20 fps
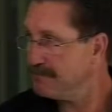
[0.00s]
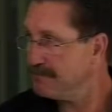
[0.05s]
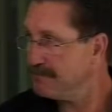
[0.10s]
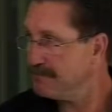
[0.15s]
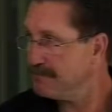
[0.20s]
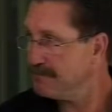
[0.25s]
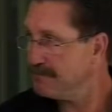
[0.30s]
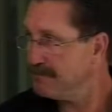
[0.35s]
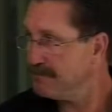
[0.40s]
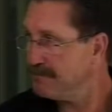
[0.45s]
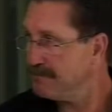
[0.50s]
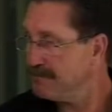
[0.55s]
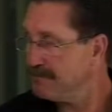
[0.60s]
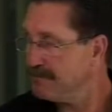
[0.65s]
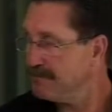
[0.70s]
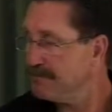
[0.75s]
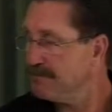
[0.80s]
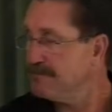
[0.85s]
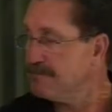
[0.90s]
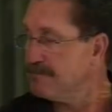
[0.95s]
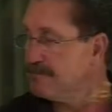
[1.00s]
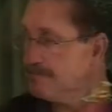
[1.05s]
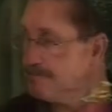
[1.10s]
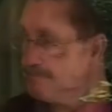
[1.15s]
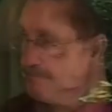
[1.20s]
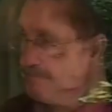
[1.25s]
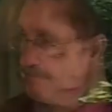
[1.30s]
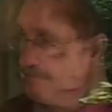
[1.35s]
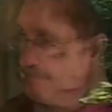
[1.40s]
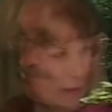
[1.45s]
in baseball,
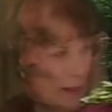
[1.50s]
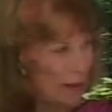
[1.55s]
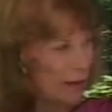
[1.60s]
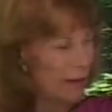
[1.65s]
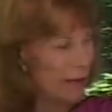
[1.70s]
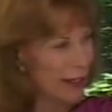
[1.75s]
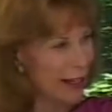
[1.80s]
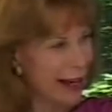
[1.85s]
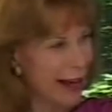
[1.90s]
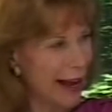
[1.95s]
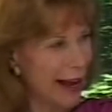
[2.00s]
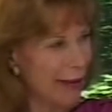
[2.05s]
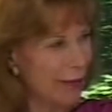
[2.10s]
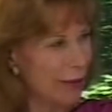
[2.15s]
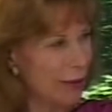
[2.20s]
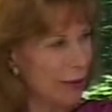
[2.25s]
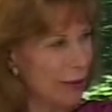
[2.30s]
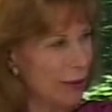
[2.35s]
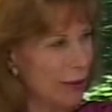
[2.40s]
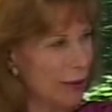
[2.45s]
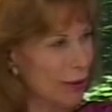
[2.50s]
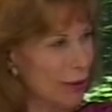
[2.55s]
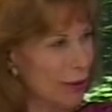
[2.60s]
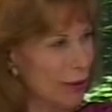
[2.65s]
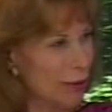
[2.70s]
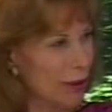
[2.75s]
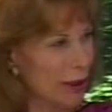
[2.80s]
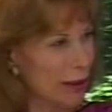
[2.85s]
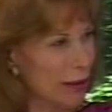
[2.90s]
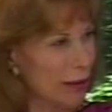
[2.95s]
what are the avenues
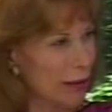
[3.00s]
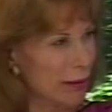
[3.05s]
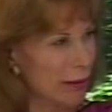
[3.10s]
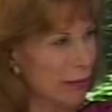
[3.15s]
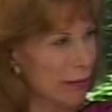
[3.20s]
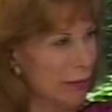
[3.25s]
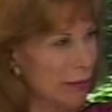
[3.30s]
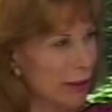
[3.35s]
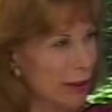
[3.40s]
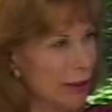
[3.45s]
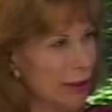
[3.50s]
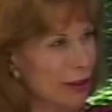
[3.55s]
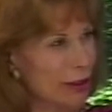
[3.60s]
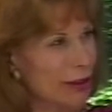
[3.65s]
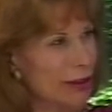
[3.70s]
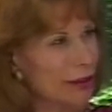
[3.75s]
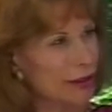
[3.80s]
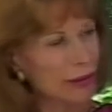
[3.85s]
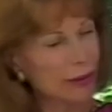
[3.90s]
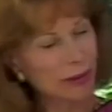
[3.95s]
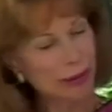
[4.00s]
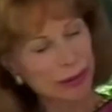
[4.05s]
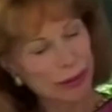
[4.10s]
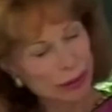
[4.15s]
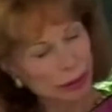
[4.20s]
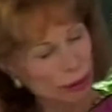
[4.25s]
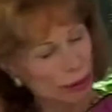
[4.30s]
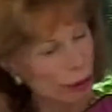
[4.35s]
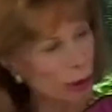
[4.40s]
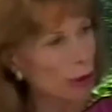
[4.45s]
one one could
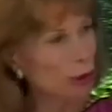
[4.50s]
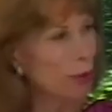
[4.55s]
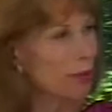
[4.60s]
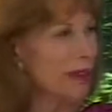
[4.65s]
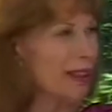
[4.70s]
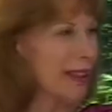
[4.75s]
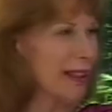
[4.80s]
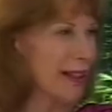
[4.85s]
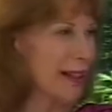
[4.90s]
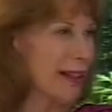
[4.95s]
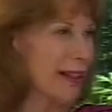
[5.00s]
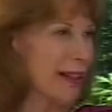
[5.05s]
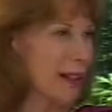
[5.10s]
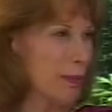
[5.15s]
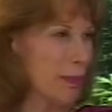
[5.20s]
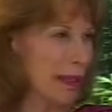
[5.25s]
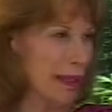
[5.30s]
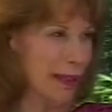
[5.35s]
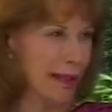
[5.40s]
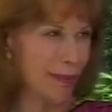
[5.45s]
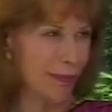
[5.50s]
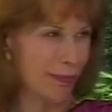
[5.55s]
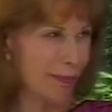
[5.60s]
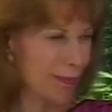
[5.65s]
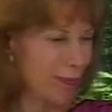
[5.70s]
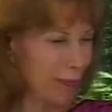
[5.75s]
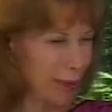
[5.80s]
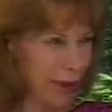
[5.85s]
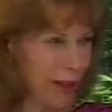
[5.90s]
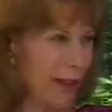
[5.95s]
do besides being a
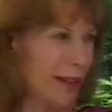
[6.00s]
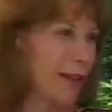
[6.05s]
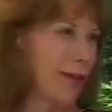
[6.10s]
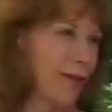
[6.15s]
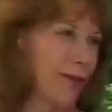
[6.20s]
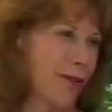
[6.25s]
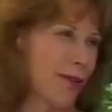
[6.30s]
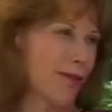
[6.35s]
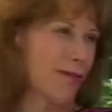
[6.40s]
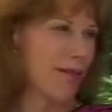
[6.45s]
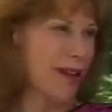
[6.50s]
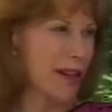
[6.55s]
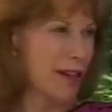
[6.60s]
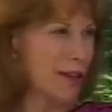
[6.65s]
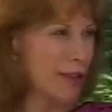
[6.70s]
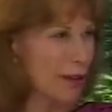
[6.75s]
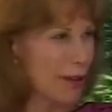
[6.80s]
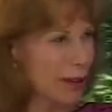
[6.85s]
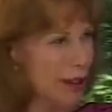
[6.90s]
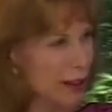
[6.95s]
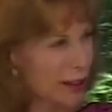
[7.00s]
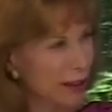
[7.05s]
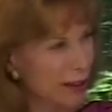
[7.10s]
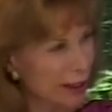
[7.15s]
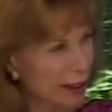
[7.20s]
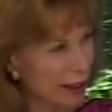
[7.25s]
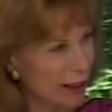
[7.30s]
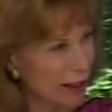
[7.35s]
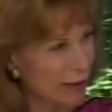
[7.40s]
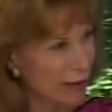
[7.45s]
player for a major league
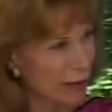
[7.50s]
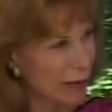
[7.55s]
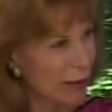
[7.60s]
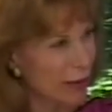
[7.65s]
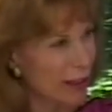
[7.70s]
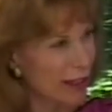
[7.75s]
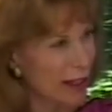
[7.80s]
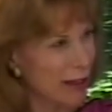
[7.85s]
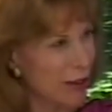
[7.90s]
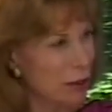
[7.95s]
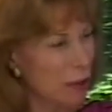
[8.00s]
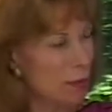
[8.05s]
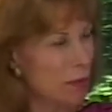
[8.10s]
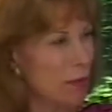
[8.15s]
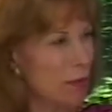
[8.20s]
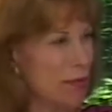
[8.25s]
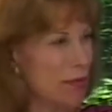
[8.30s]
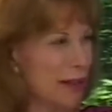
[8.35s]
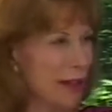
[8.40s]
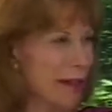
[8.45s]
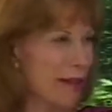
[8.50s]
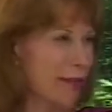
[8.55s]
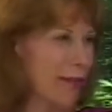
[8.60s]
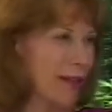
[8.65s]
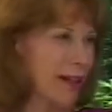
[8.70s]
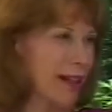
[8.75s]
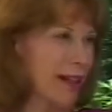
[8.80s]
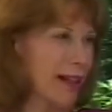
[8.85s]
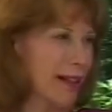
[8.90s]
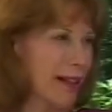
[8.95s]
team. How do you prepare for
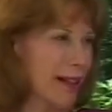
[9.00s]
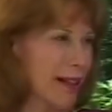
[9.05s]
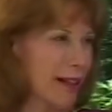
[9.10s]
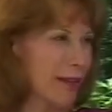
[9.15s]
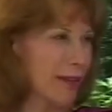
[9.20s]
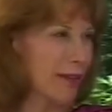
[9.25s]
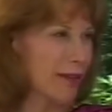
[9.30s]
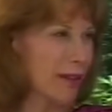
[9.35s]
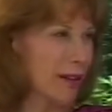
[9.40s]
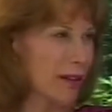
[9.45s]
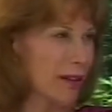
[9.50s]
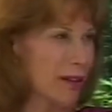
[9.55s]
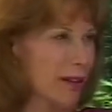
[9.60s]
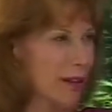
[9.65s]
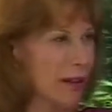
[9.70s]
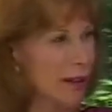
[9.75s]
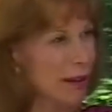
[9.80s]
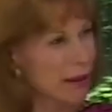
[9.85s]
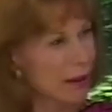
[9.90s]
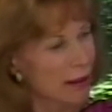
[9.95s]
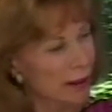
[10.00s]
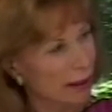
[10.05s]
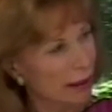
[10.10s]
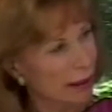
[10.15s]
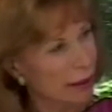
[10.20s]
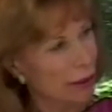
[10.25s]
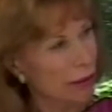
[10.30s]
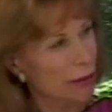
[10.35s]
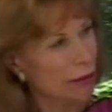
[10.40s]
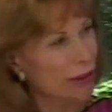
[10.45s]
that kind of a? Well, you know, a
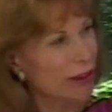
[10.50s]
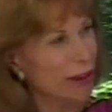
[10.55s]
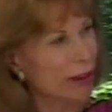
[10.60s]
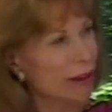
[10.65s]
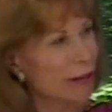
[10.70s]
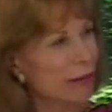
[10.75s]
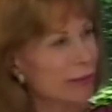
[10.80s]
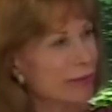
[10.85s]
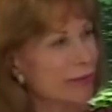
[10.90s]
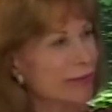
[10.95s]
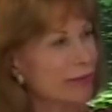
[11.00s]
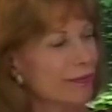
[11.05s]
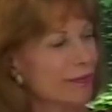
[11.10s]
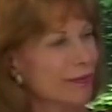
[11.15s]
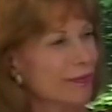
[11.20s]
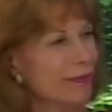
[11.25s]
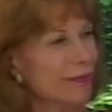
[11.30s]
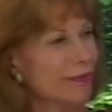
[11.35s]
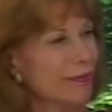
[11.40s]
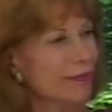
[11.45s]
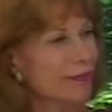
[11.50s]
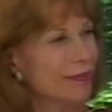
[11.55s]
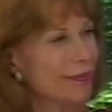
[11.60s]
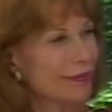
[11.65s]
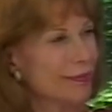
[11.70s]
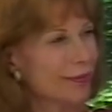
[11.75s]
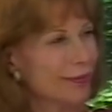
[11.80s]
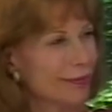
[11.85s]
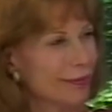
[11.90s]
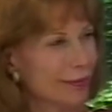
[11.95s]
lot career? of your a lot of your coaches
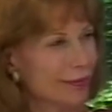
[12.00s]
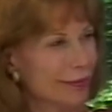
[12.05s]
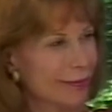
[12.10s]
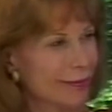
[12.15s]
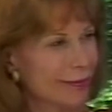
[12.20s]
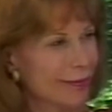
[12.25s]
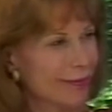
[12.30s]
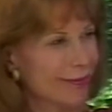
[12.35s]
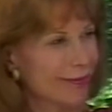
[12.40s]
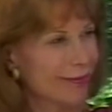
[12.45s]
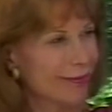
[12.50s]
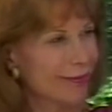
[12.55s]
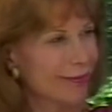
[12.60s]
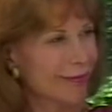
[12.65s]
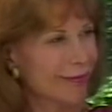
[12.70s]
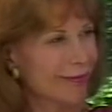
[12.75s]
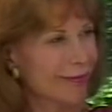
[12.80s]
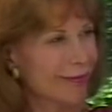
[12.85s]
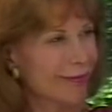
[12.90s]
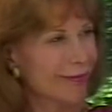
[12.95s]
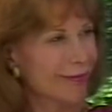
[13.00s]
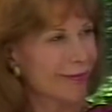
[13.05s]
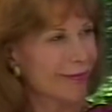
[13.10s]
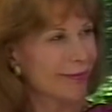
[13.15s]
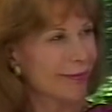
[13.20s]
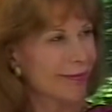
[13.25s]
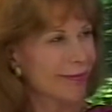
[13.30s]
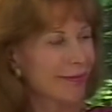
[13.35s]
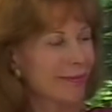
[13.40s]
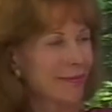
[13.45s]
are not, uh,
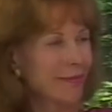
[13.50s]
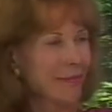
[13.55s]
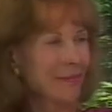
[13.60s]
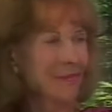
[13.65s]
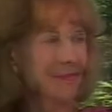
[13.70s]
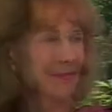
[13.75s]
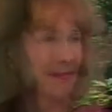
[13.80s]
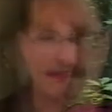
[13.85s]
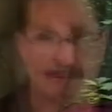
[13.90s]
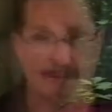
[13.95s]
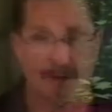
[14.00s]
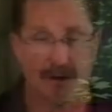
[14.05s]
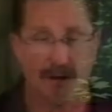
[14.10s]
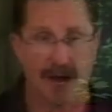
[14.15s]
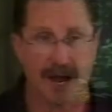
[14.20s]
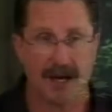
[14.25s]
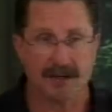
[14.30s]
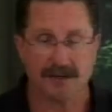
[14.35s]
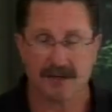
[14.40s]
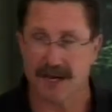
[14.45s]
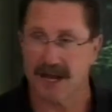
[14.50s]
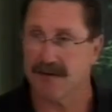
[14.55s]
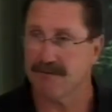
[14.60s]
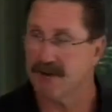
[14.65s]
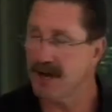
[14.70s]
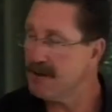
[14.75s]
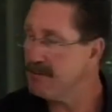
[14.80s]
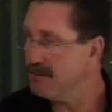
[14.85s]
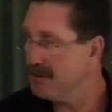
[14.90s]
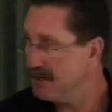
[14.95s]
or actually have
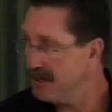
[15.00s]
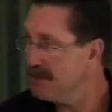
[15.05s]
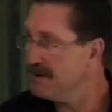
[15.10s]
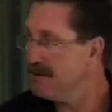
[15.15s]
not been in the